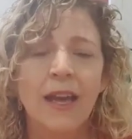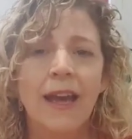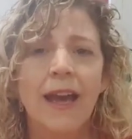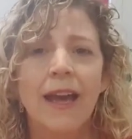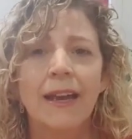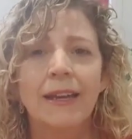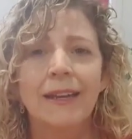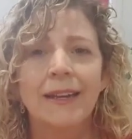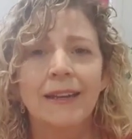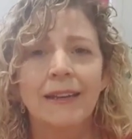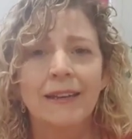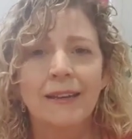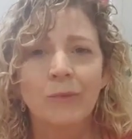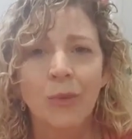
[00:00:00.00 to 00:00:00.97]
And
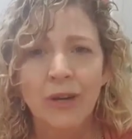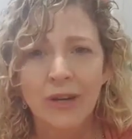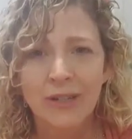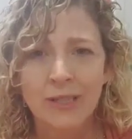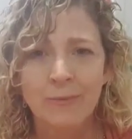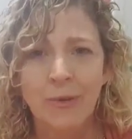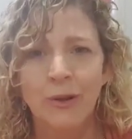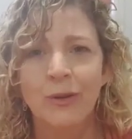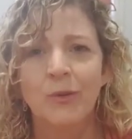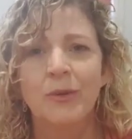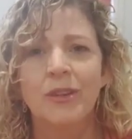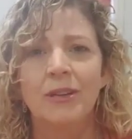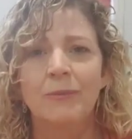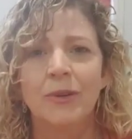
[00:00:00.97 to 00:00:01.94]
when I spoke
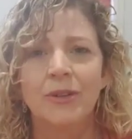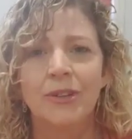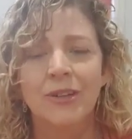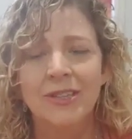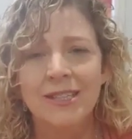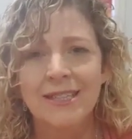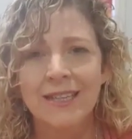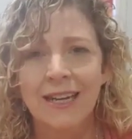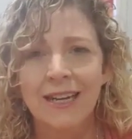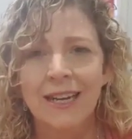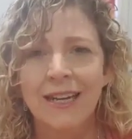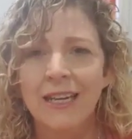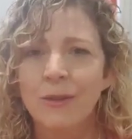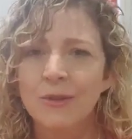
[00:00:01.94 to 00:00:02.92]
with him on
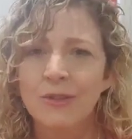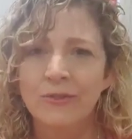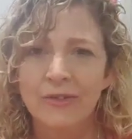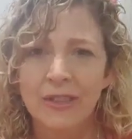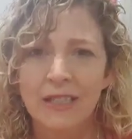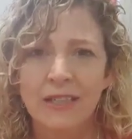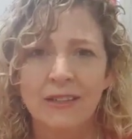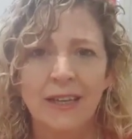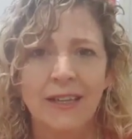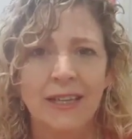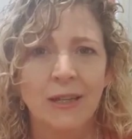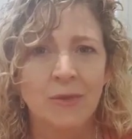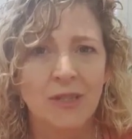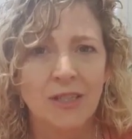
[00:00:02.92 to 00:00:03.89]
Saturday, he was feeling like
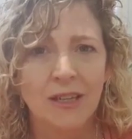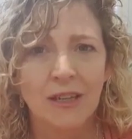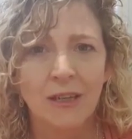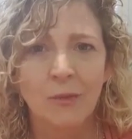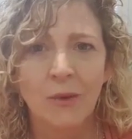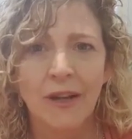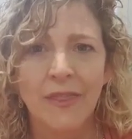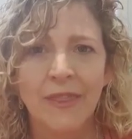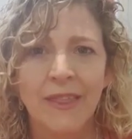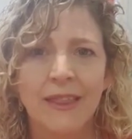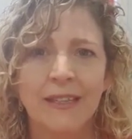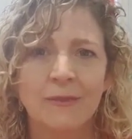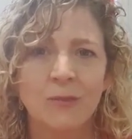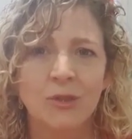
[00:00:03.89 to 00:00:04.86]
he was the only one
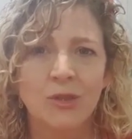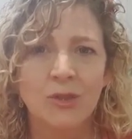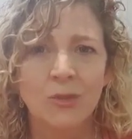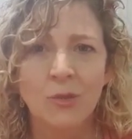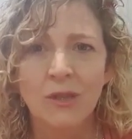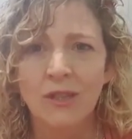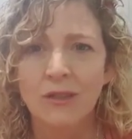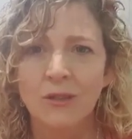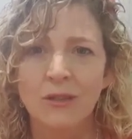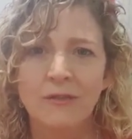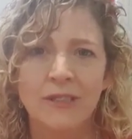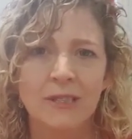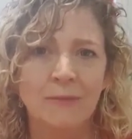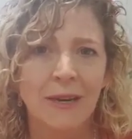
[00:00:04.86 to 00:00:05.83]
that was doing it. All
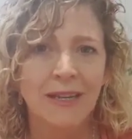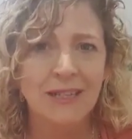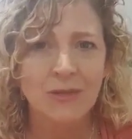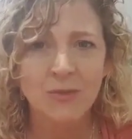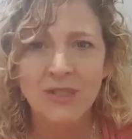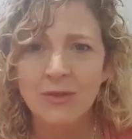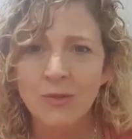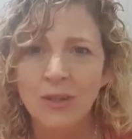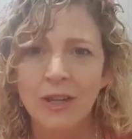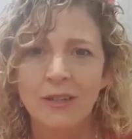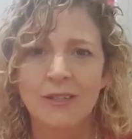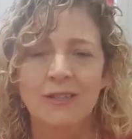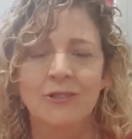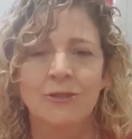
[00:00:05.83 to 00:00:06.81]
of his mates were still
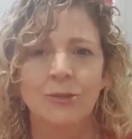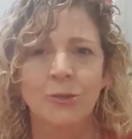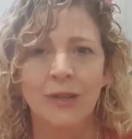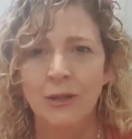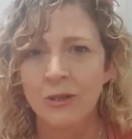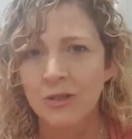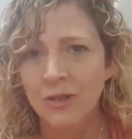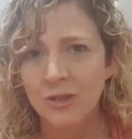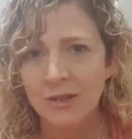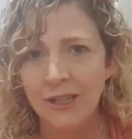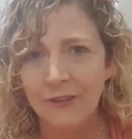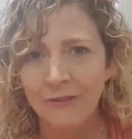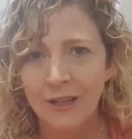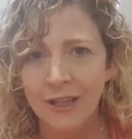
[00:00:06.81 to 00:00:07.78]
going to school, they were still
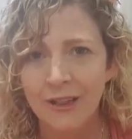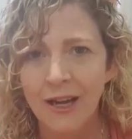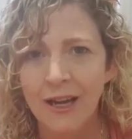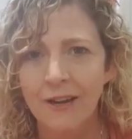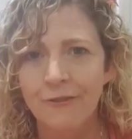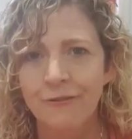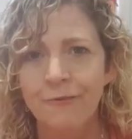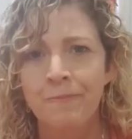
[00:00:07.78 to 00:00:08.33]
loving life.